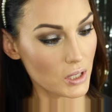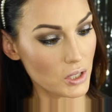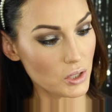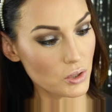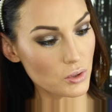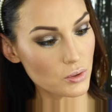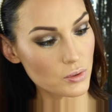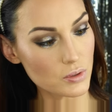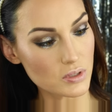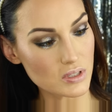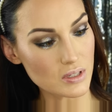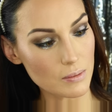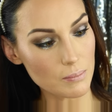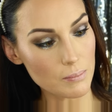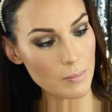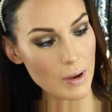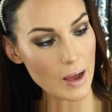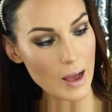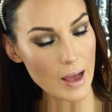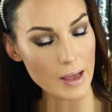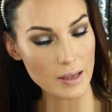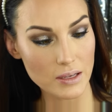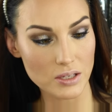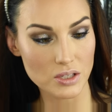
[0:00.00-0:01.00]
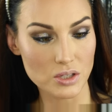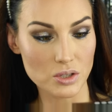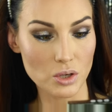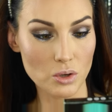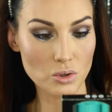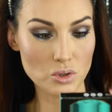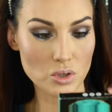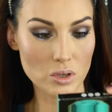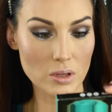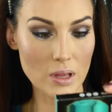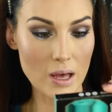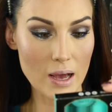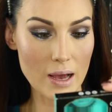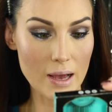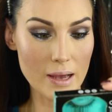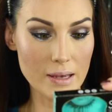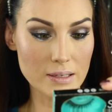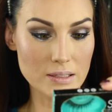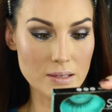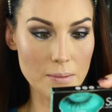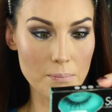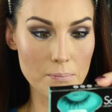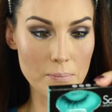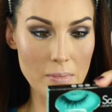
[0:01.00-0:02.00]
gonna use my
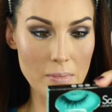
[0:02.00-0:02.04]
Socialize